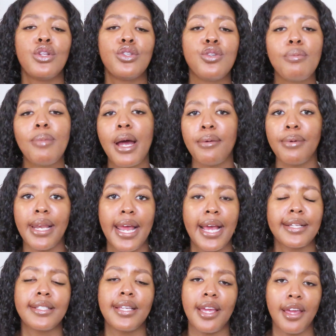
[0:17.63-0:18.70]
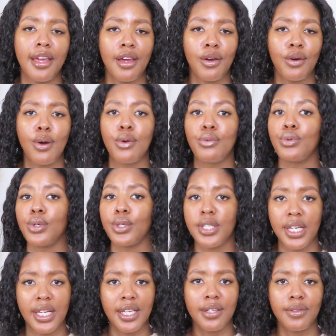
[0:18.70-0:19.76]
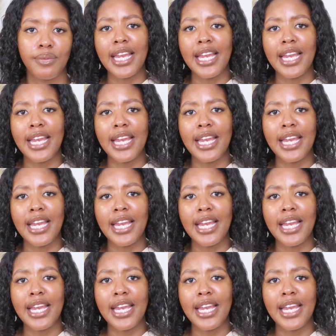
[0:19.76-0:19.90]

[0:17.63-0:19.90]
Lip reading: to my relaxed hair routine.